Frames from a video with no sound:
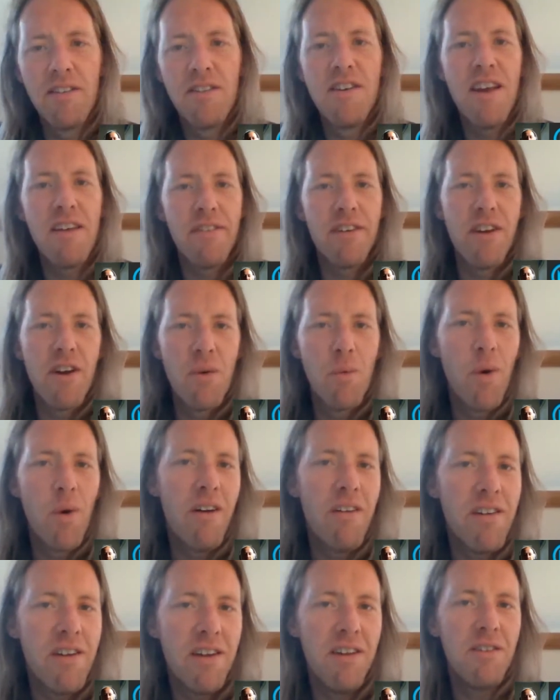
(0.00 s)
things. You never know
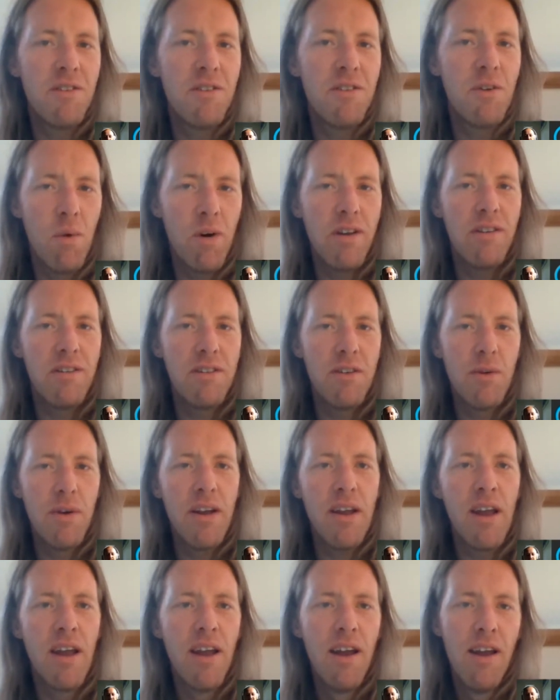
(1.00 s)
where he is or what he's
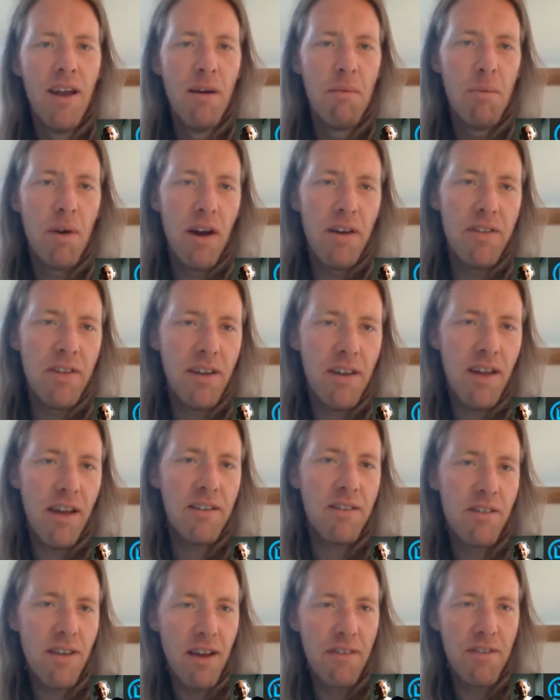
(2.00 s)
doing. But I think
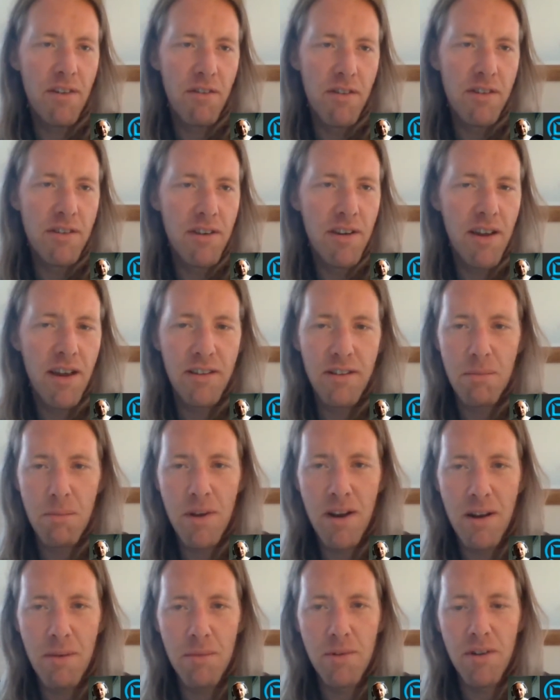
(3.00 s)
that's half the reason he hasn't
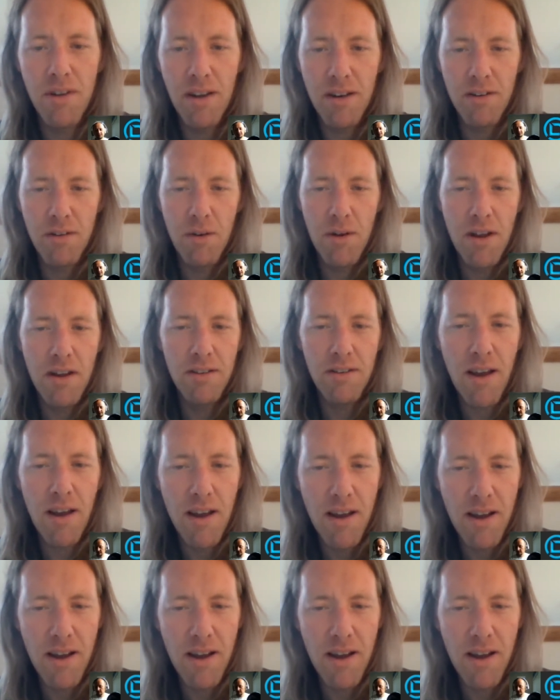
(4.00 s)
been able to get to his.